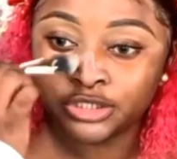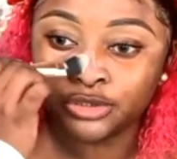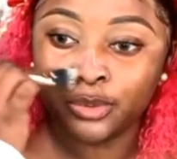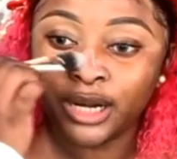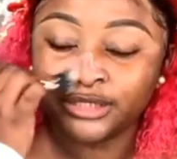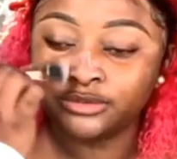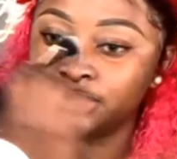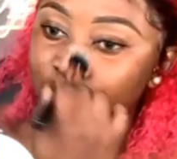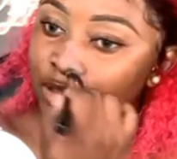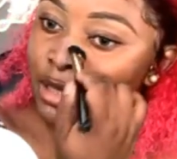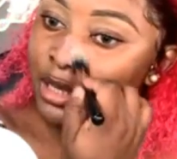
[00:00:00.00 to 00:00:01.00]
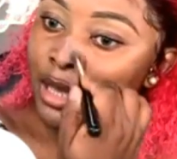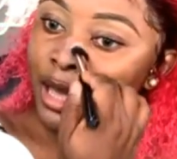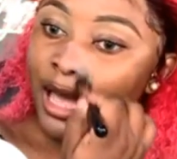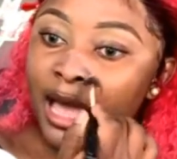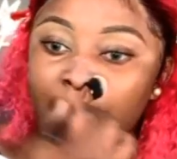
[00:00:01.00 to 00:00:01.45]
So what I do is
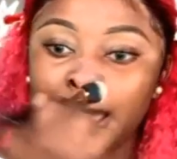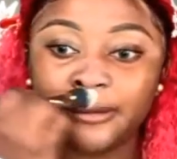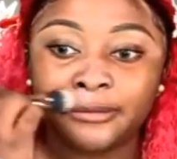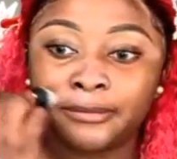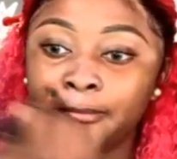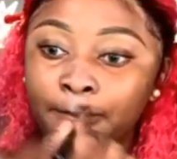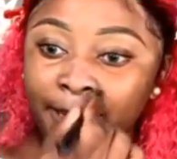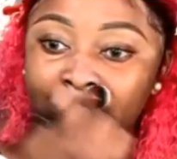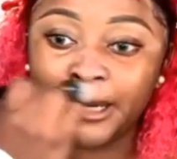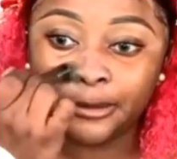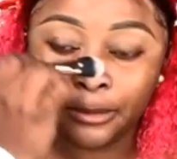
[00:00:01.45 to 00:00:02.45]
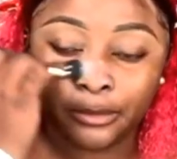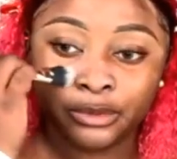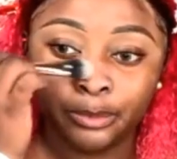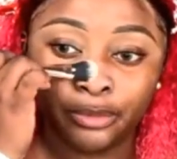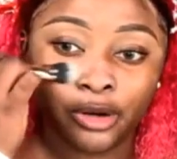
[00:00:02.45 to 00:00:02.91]
I blend
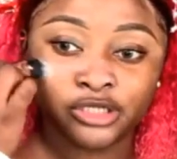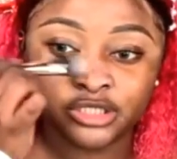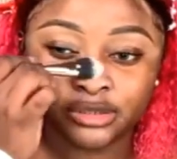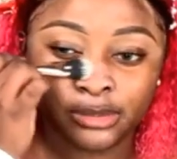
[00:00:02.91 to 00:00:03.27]
with brush.